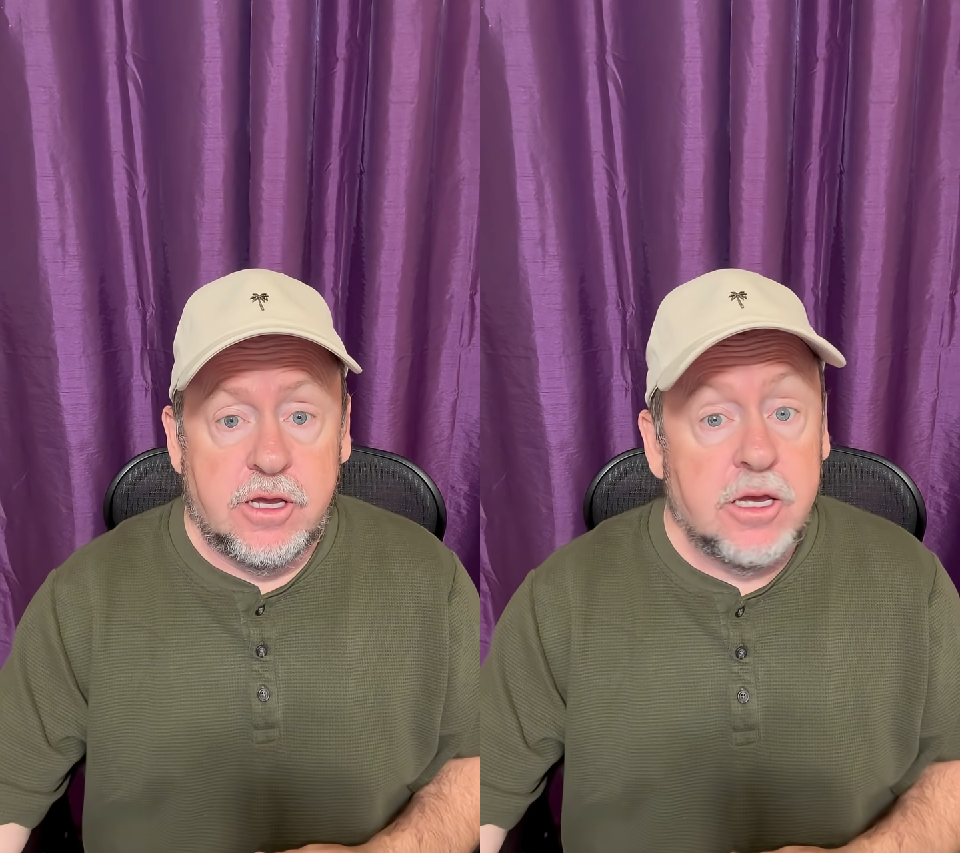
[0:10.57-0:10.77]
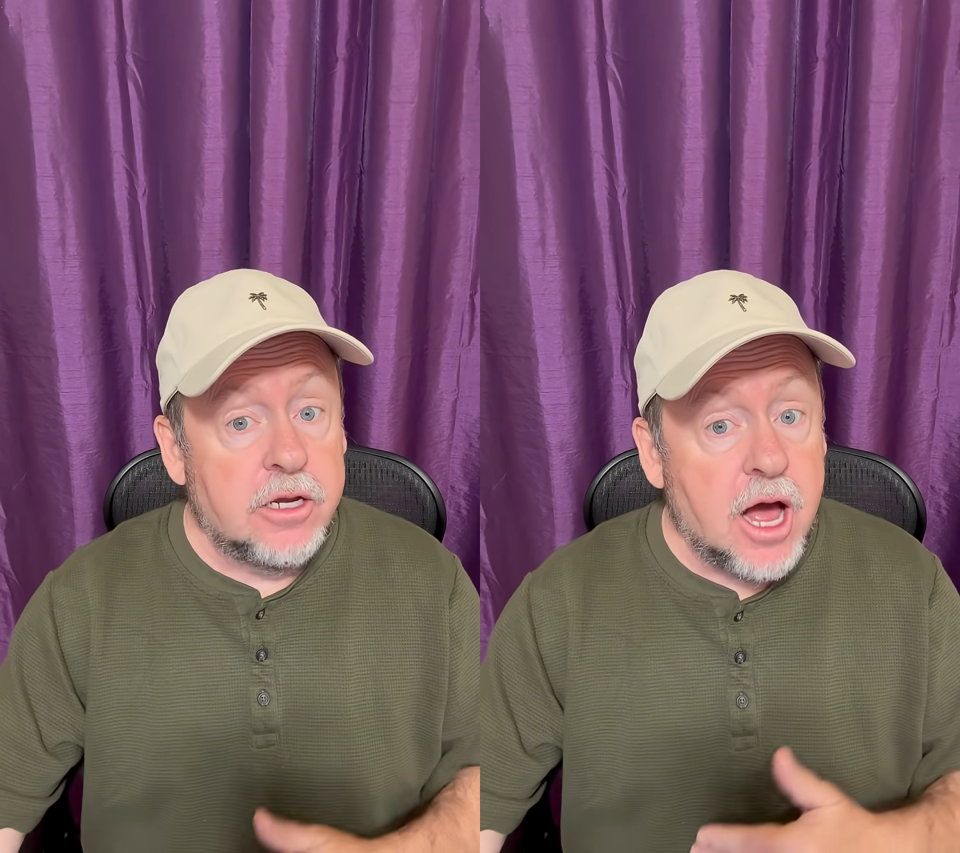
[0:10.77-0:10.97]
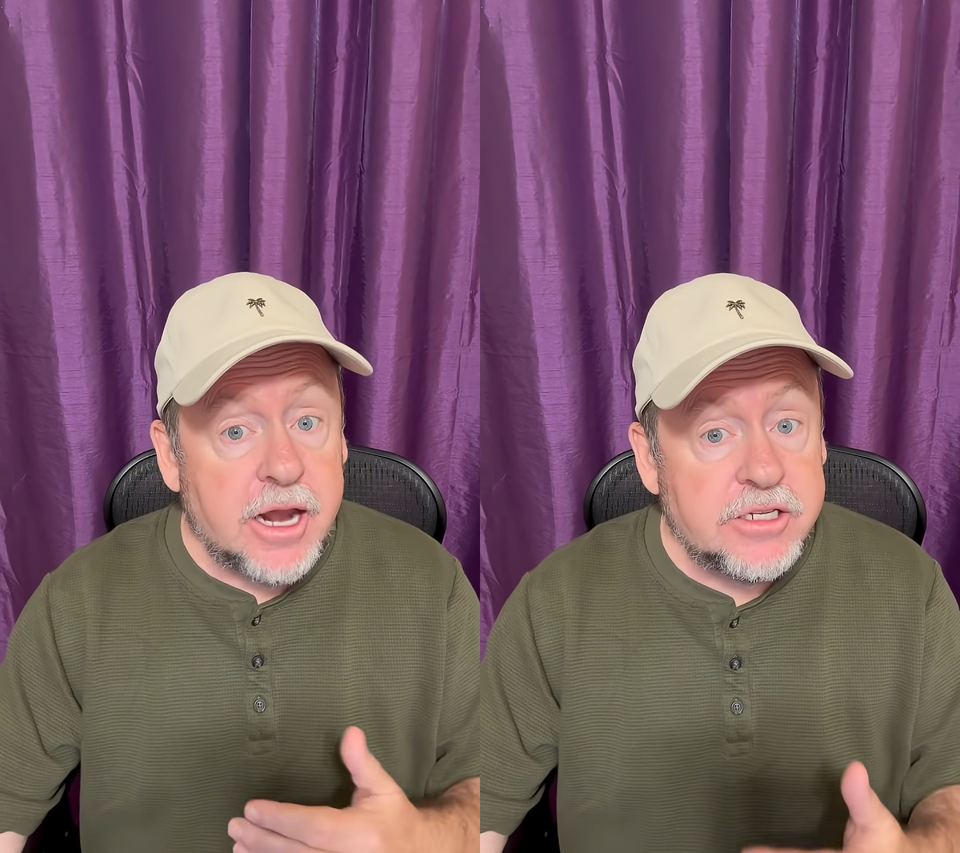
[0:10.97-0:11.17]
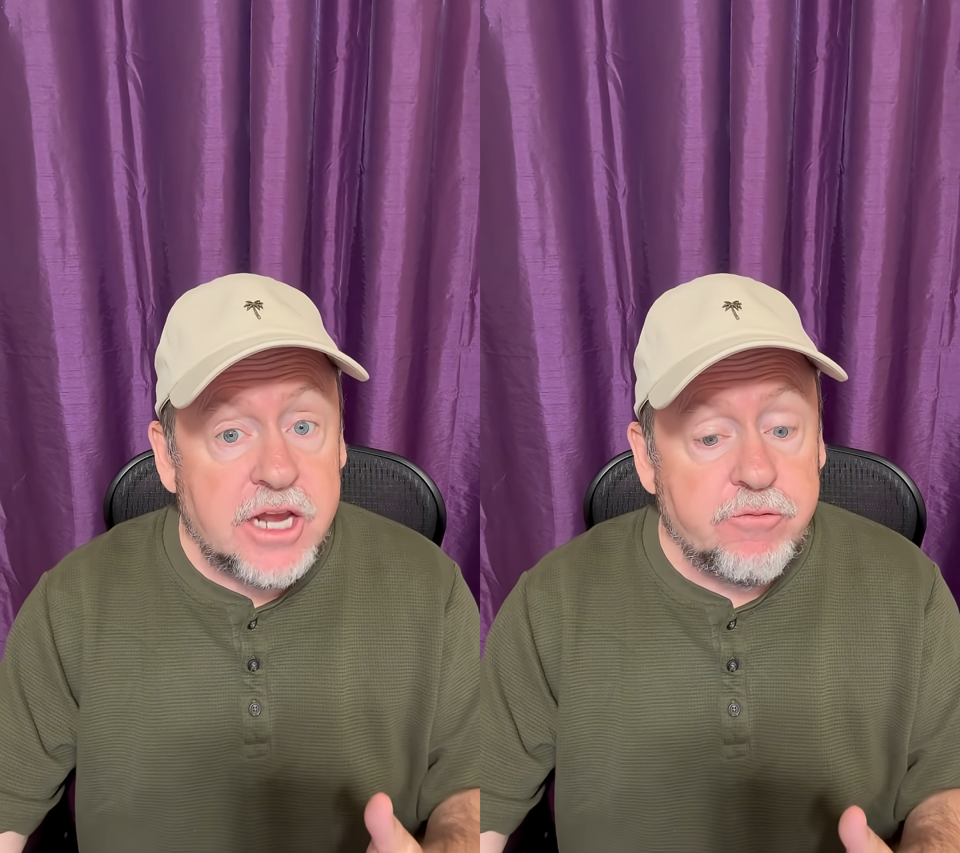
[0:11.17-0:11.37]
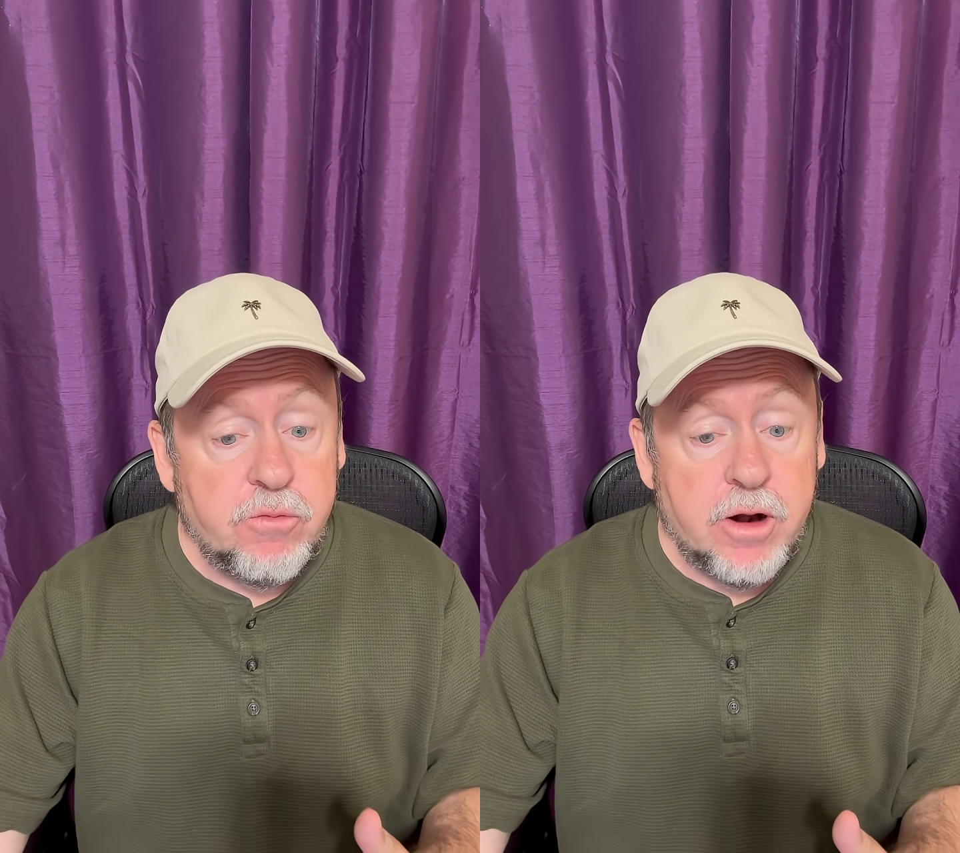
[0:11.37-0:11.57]
God is
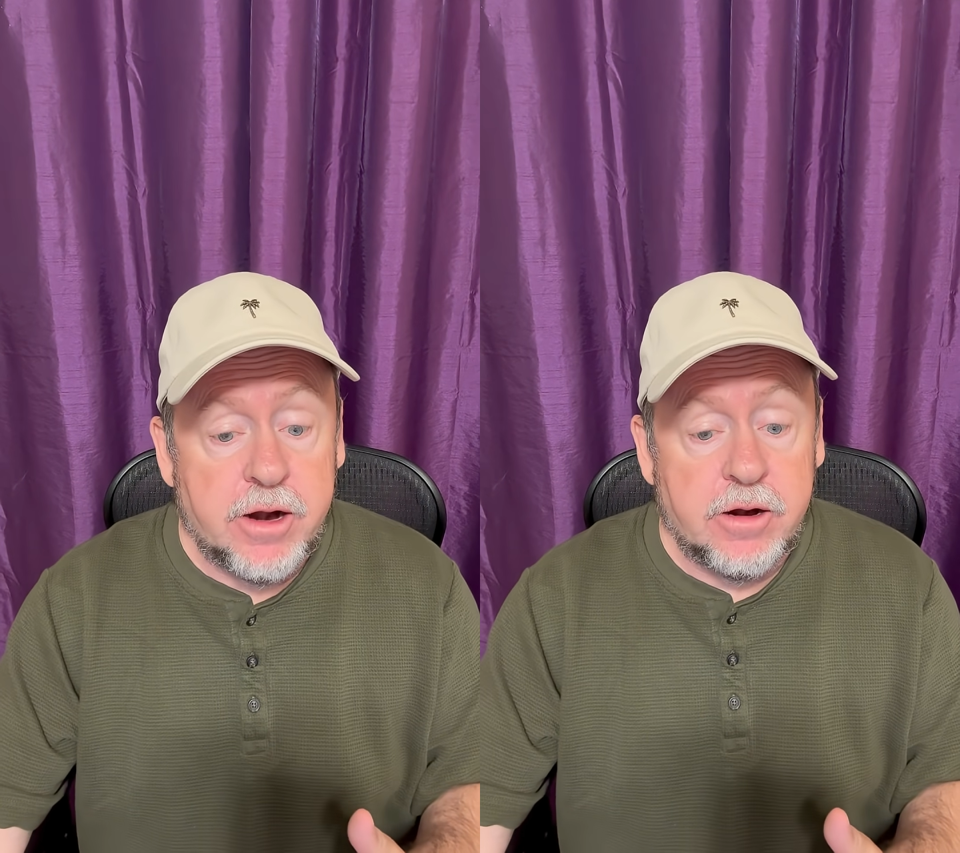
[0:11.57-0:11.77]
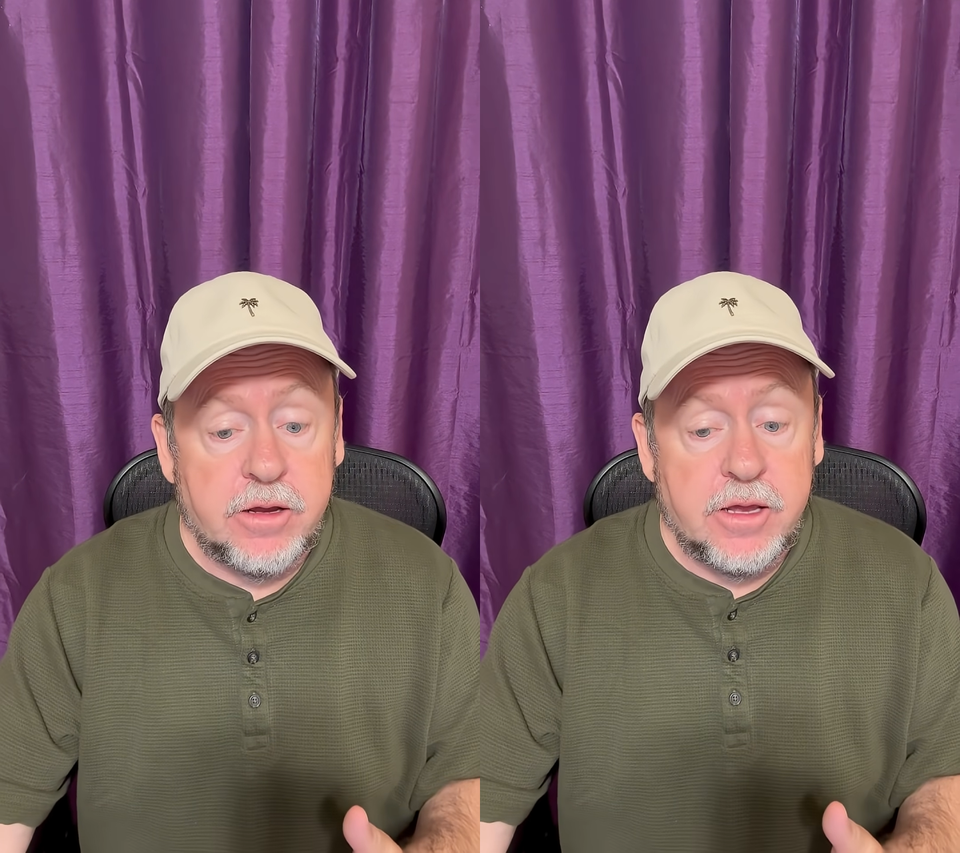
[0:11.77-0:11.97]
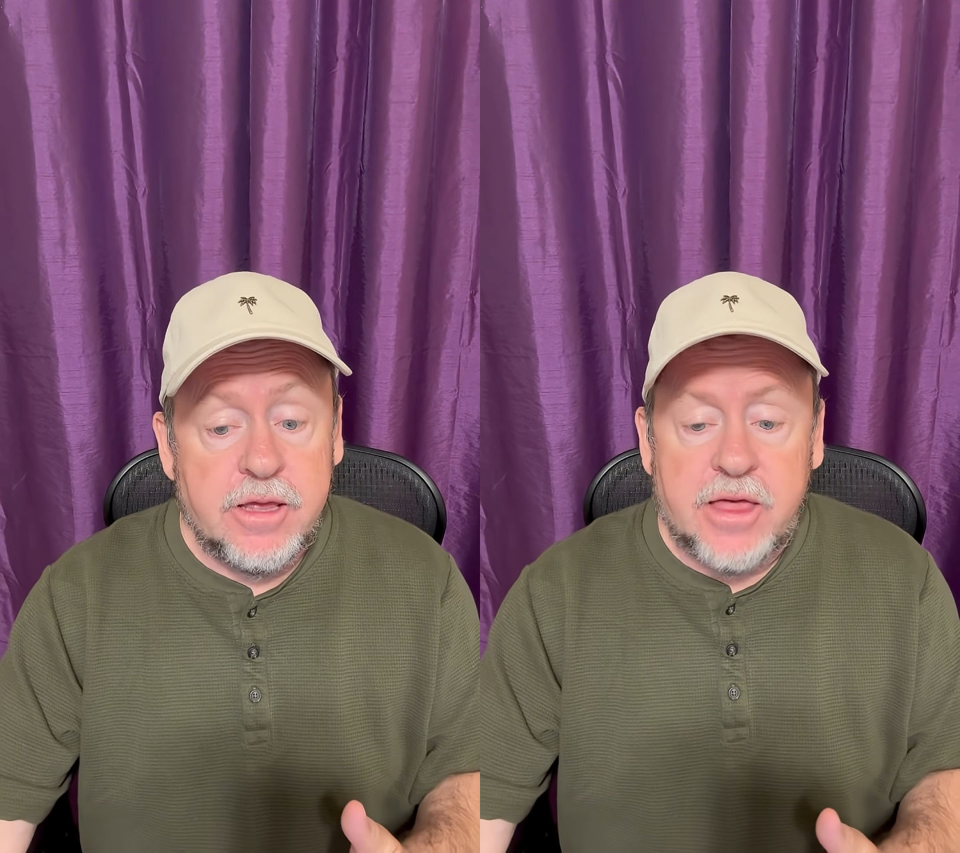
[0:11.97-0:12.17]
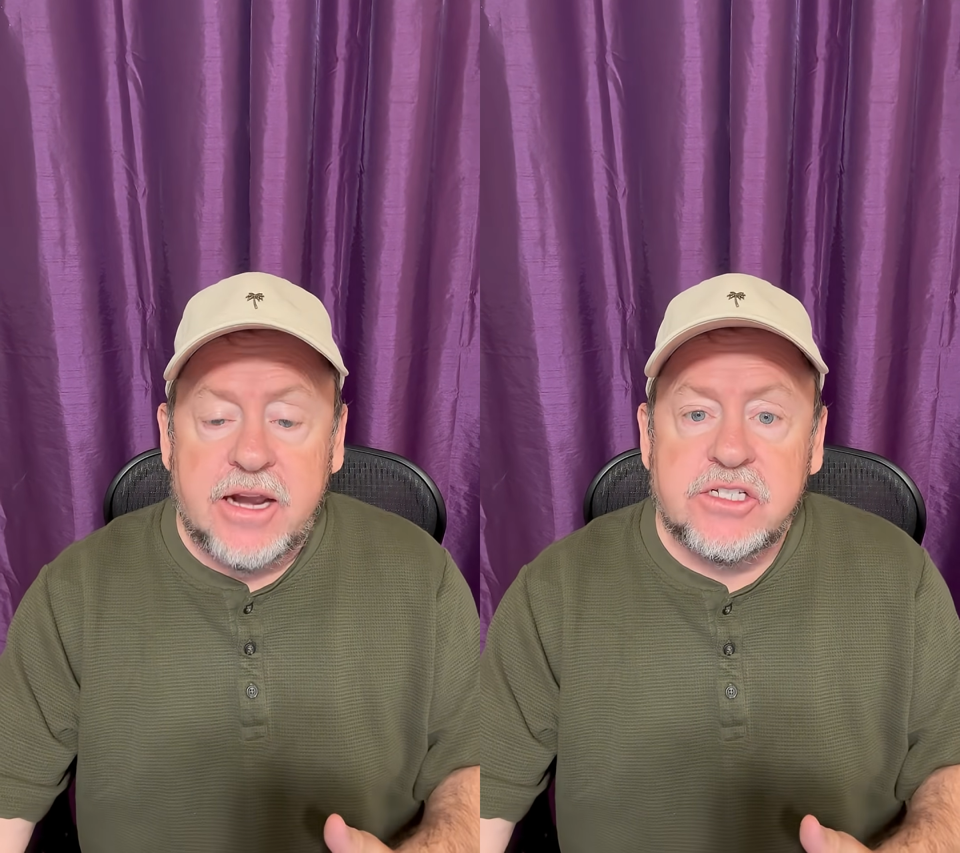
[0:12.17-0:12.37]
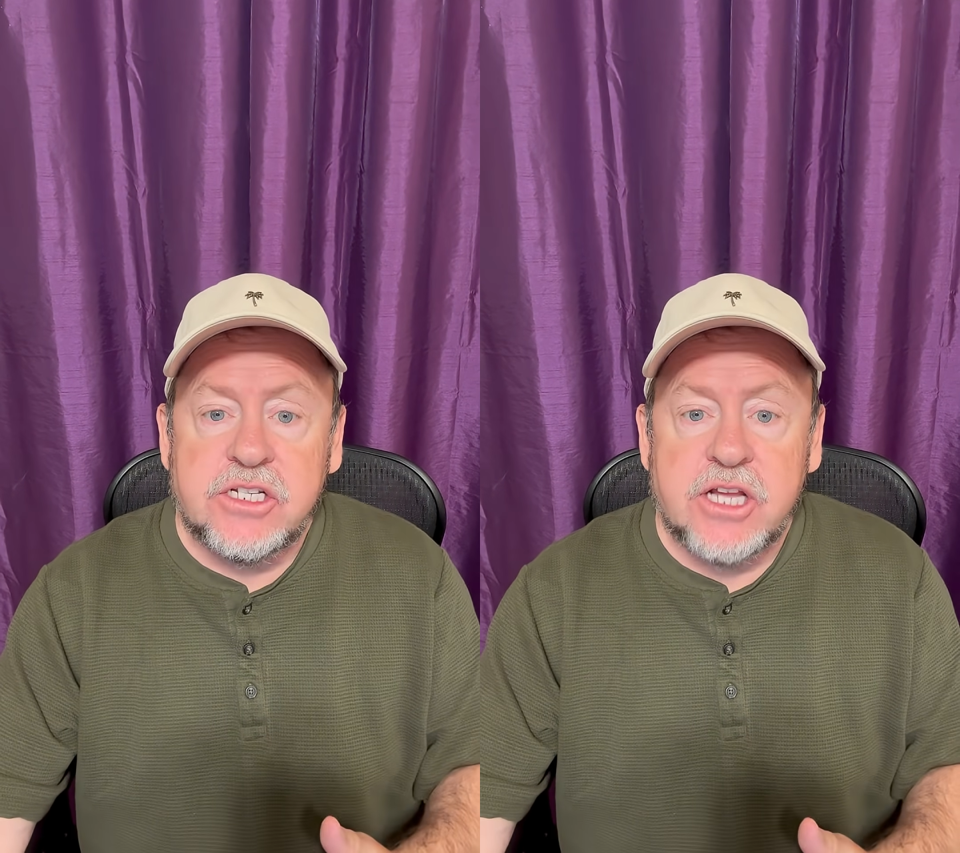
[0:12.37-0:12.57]
everywhere. That
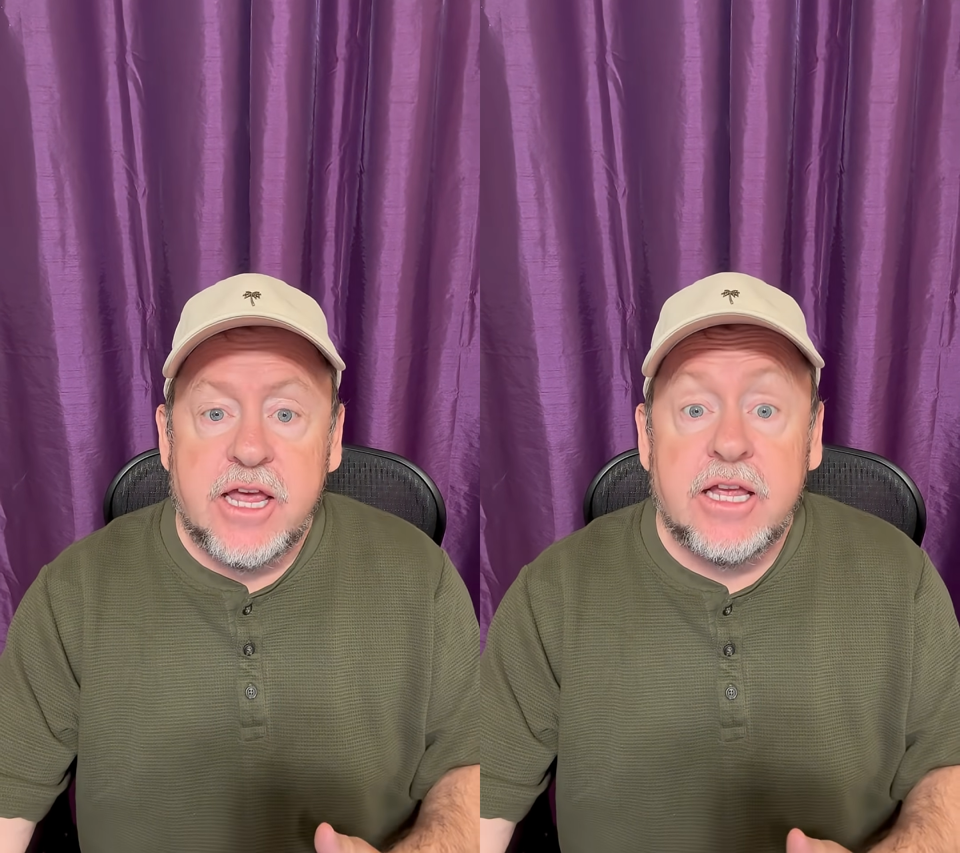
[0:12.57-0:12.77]
is to say,